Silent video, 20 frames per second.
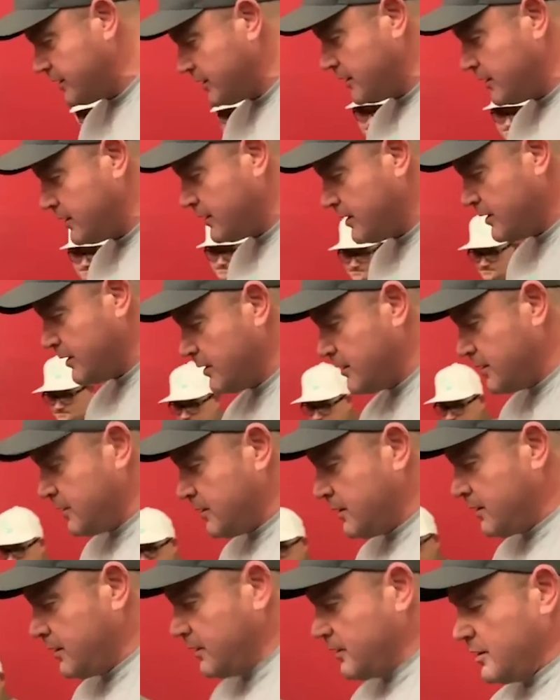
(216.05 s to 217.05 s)
I gotta,
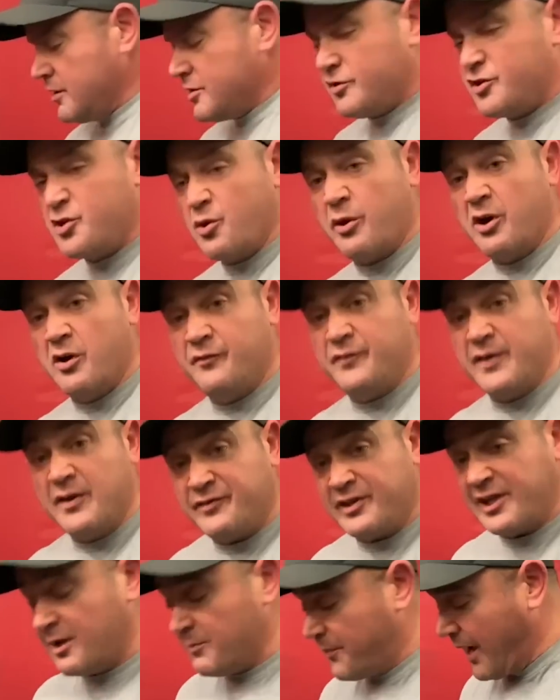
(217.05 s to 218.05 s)
two
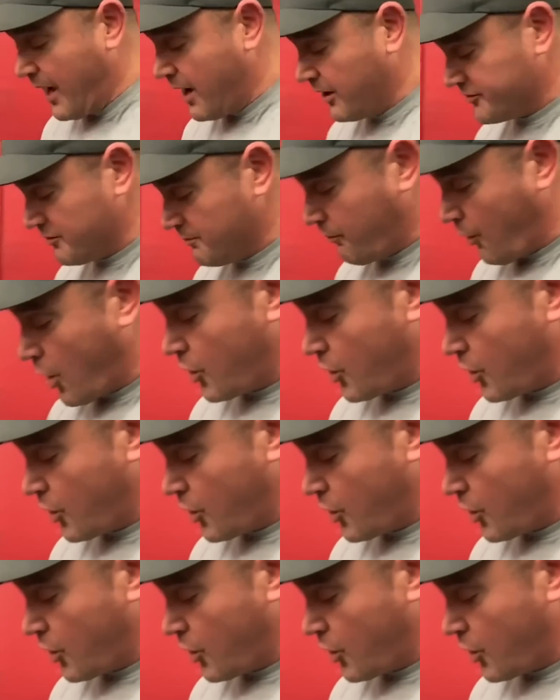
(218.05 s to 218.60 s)
fifteen pounds of